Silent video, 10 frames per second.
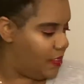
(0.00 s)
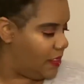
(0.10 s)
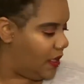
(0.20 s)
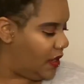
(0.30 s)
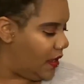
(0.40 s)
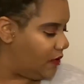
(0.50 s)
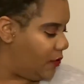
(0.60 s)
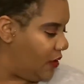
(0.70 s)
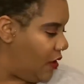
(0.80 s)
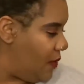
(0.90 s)
And I have to
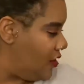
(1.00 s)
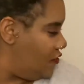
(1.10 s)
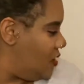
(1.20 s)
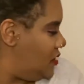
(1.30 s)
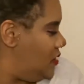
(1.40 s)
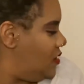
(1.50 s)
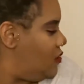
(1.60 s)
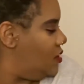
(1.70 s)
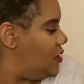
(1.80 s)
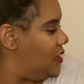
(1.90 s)
pull out my trusty,
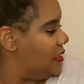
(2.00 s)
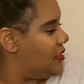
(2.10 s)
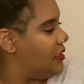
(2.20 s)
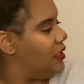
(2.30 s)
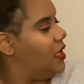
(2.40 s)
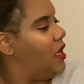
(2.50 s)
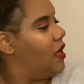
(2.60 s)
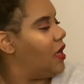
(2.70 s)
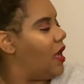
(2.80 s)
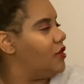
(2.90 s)
dusty
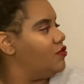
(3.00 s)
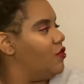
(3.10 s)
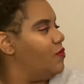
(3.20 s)
contour